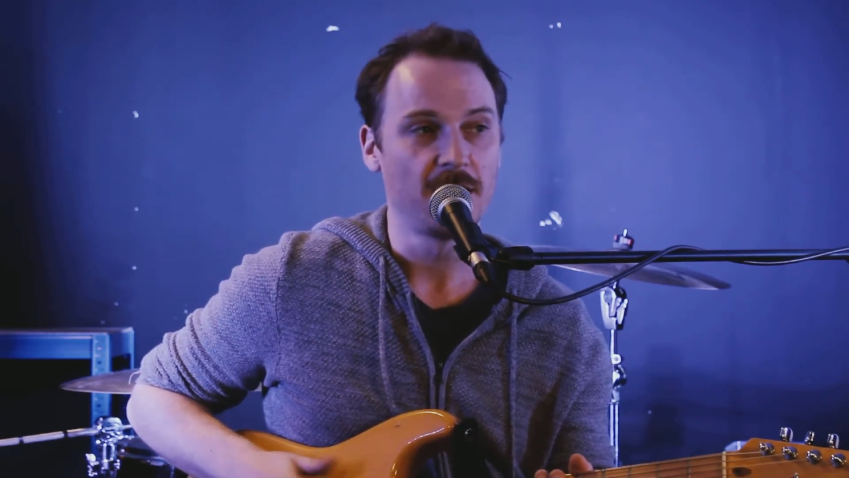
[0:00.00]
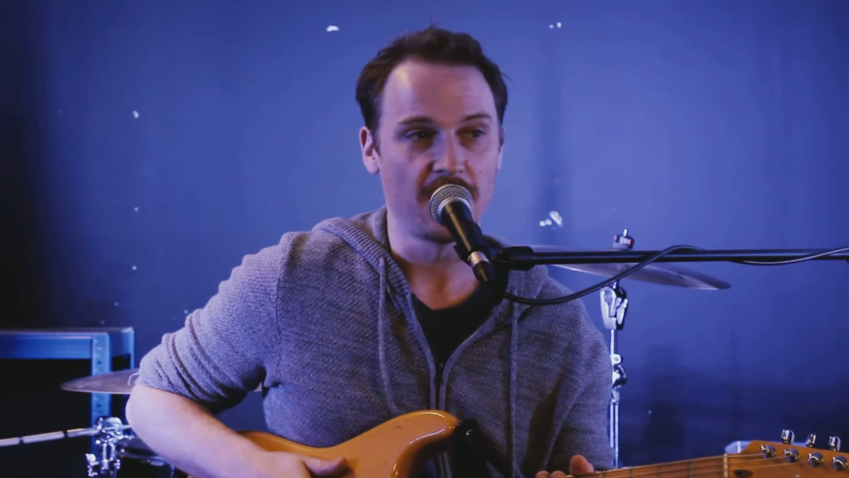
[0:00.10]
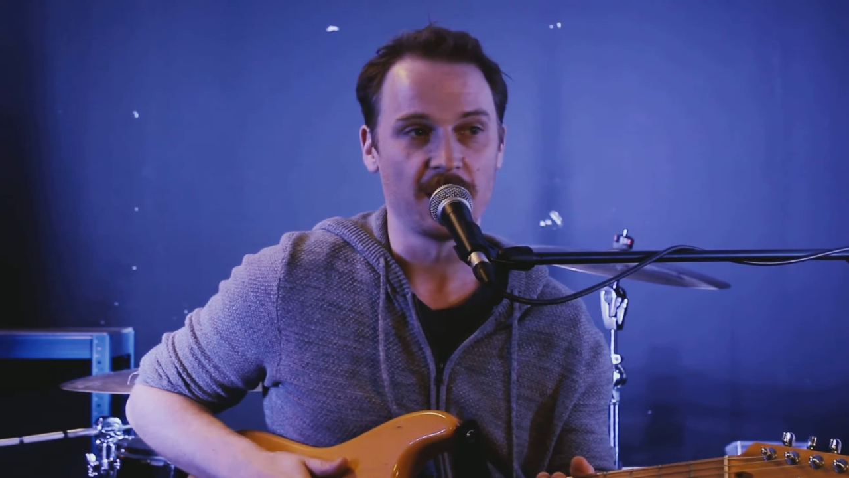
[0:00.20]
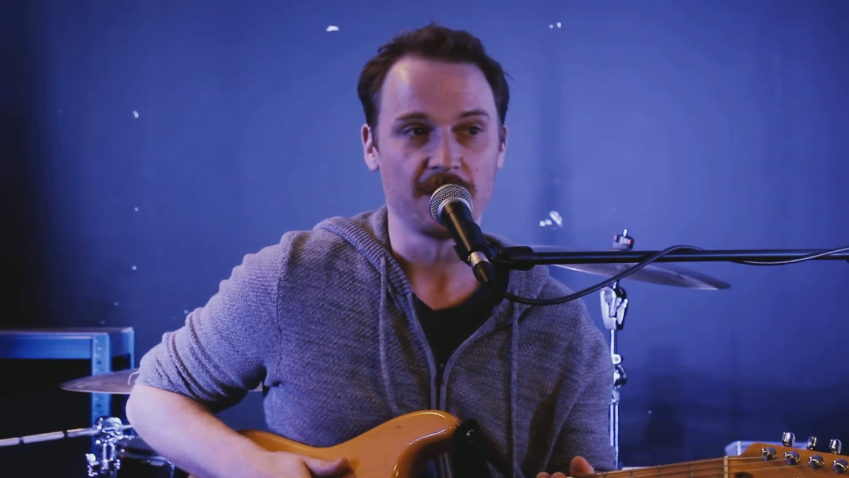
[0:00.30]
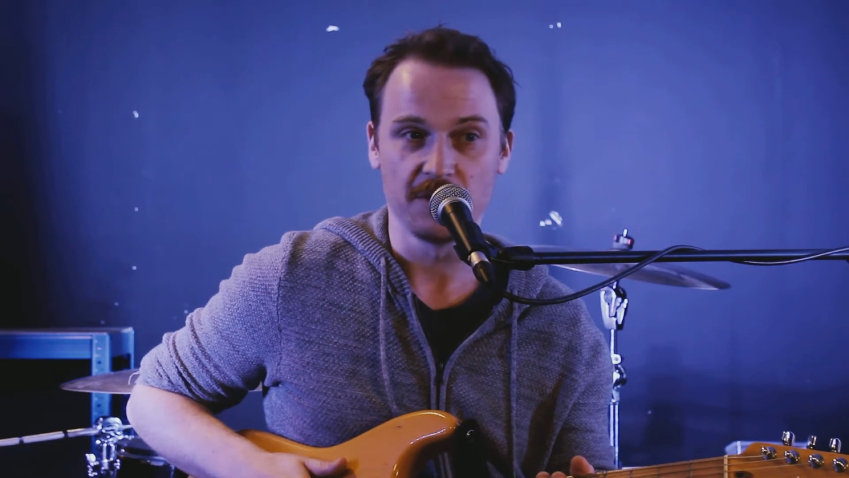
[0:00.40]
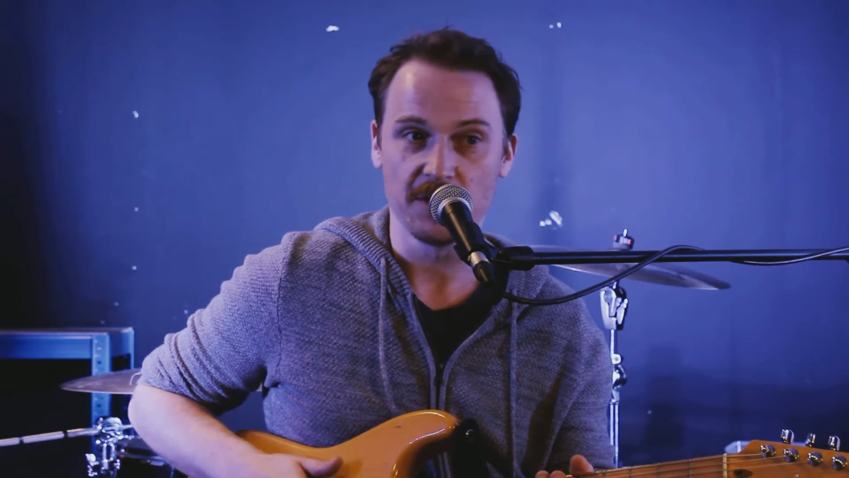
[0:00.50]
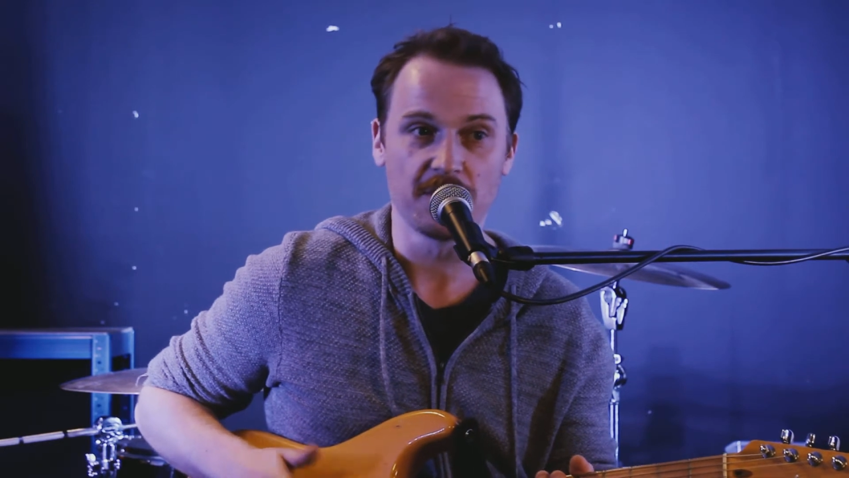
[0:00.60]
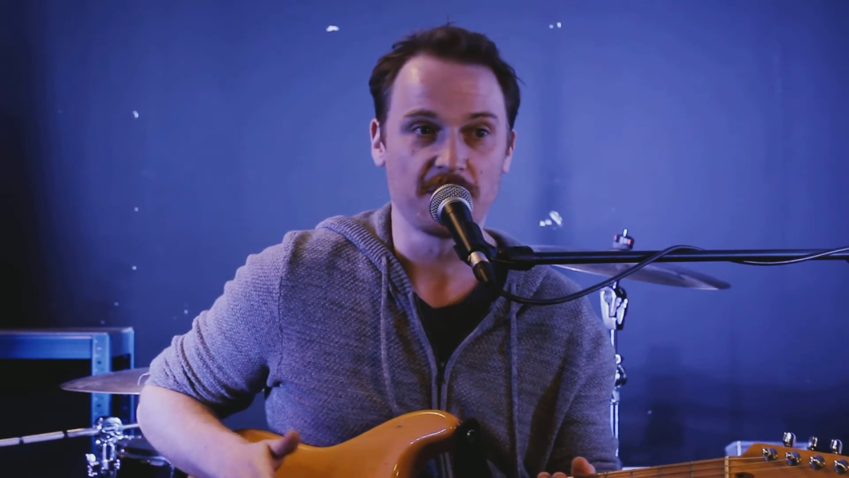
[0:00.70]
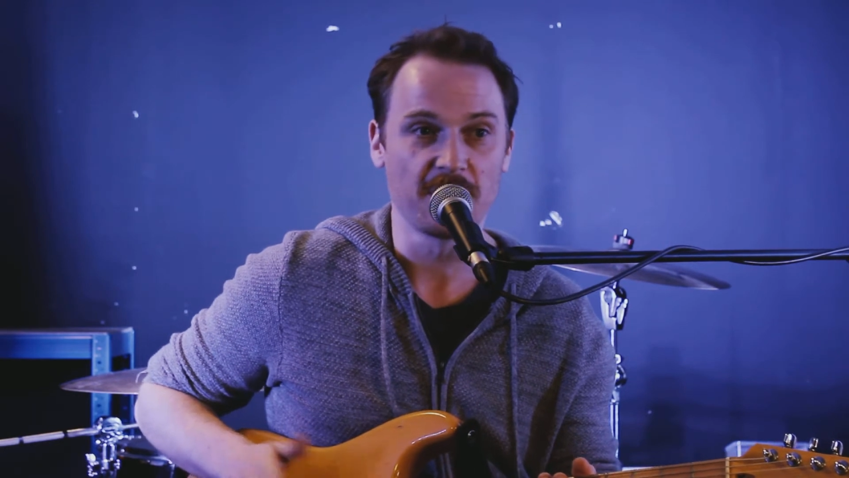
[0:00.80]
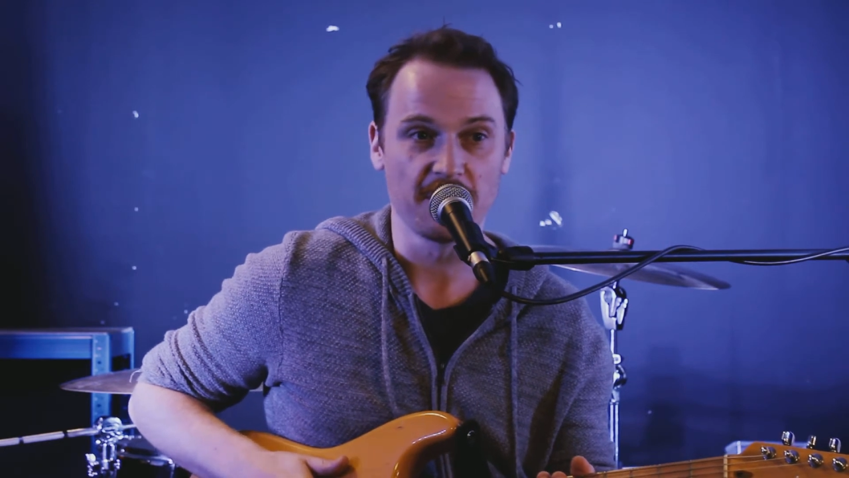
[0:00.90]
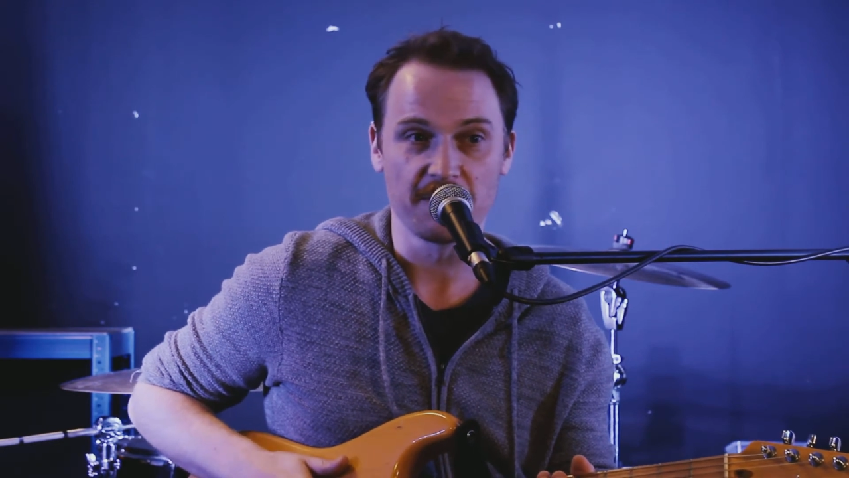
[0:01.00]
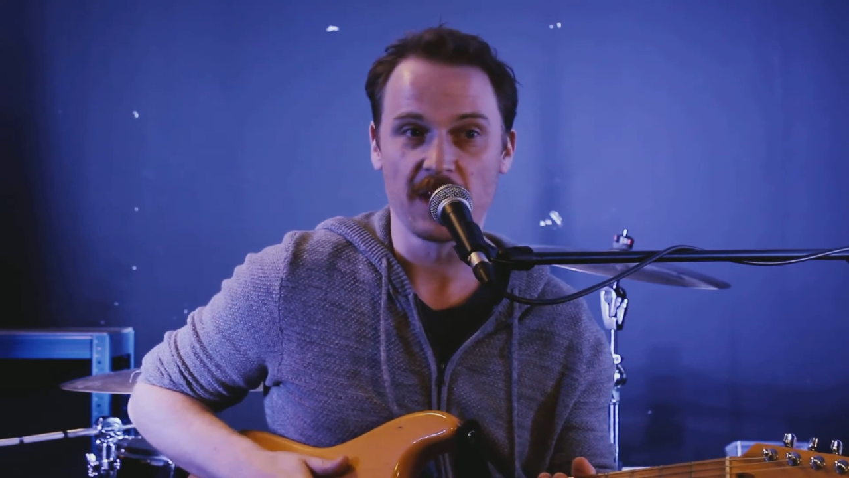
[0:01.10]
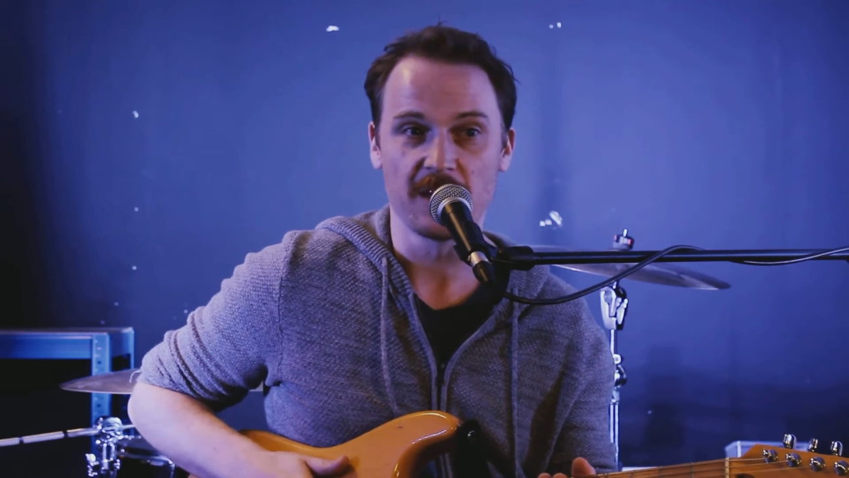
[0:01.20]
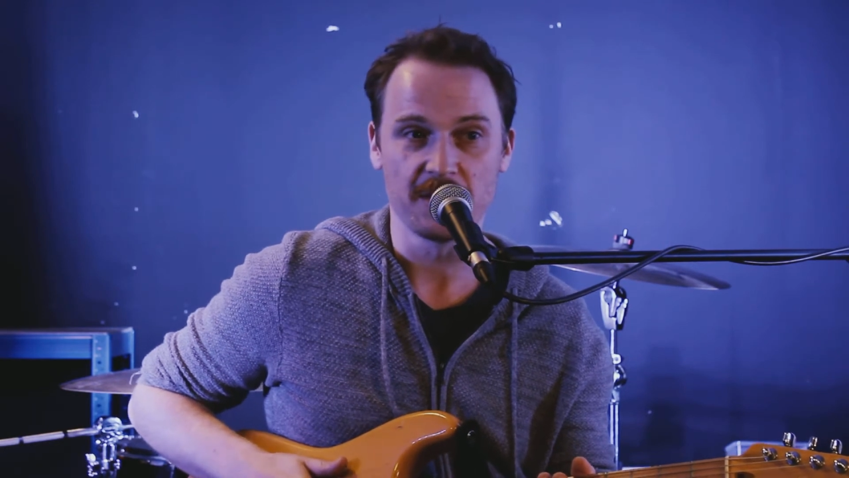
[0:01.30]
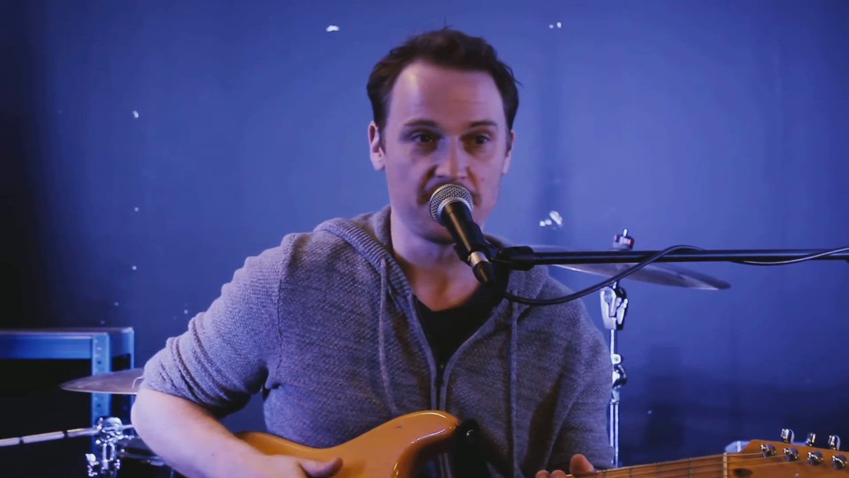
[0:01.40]
and you could think of
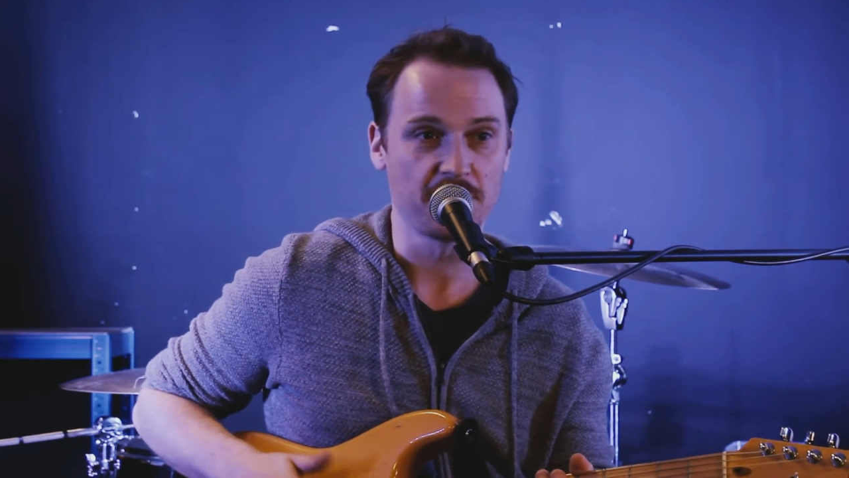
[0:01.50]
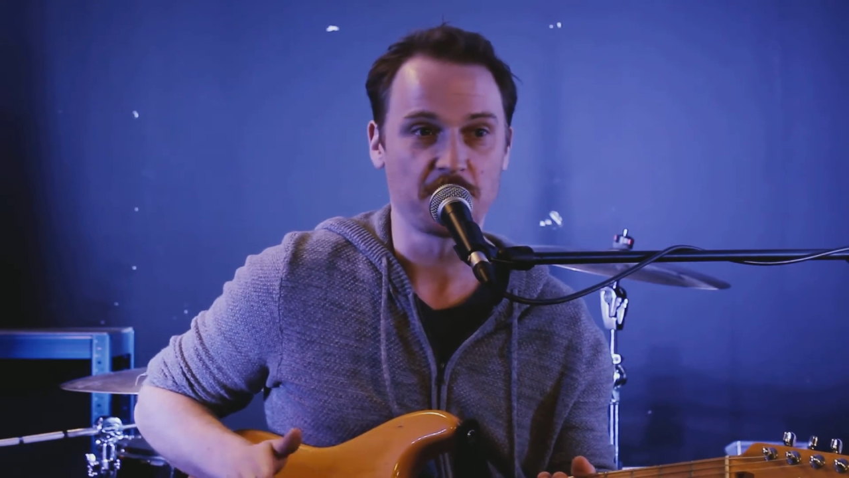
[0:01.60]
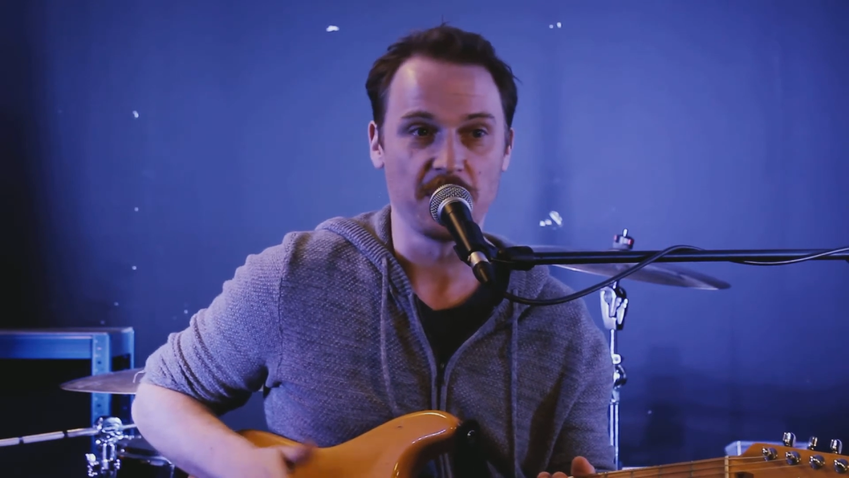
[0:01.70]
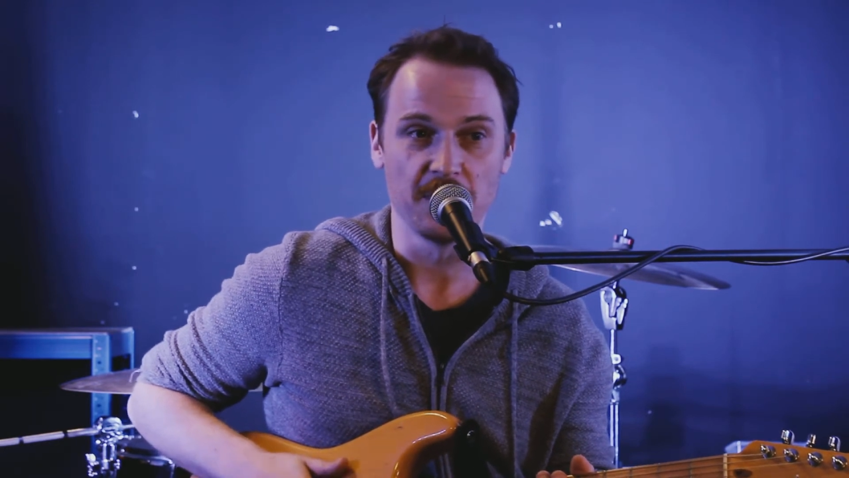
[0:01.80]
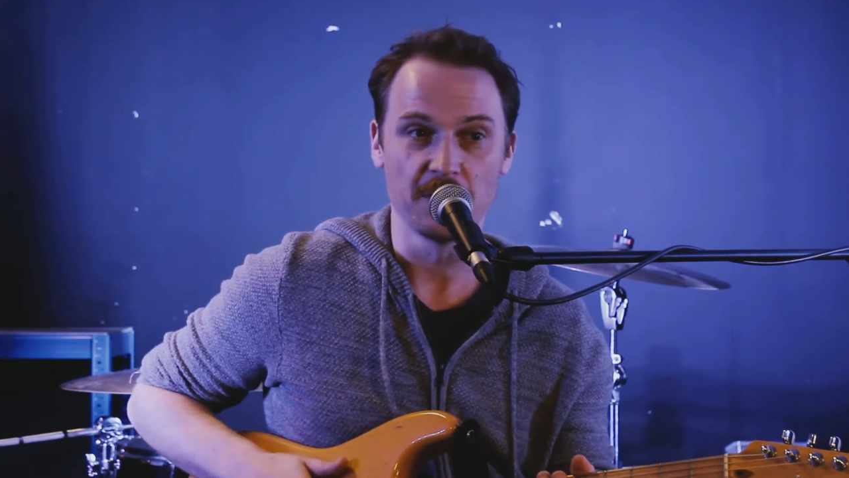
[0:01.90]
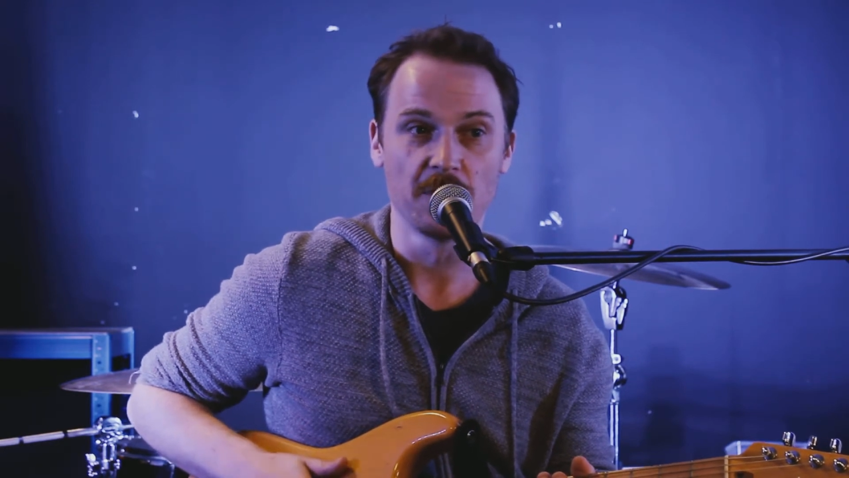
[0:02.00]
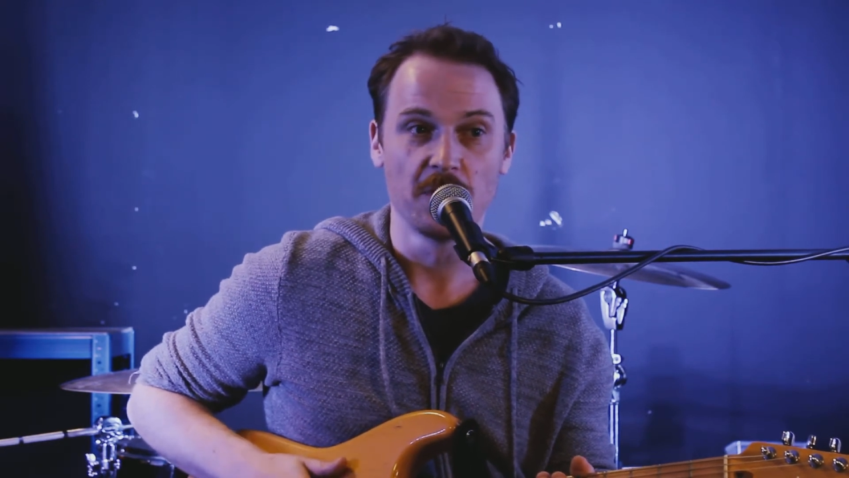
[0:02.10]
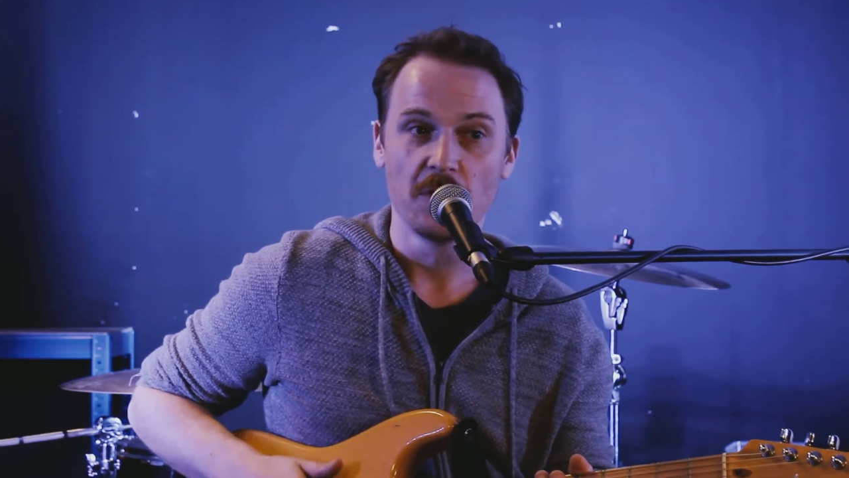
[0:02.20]
that as just being